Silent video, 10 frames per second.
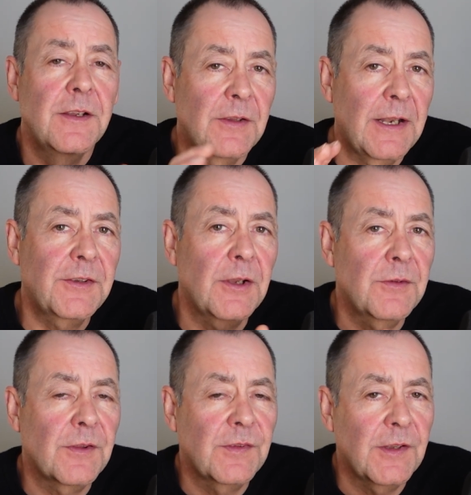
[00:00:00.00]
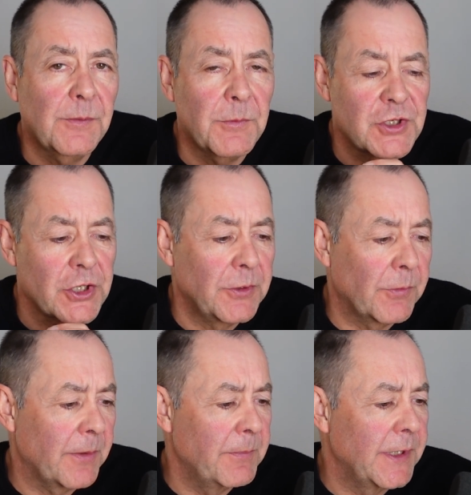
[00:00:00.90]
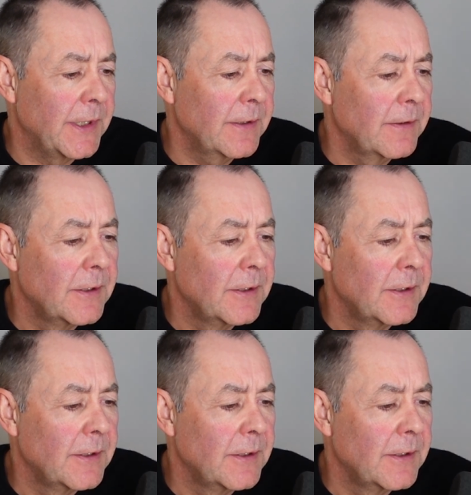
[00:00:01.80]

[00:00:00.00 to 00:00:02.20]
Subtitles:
So let's go into the system. I'll show you what I mean.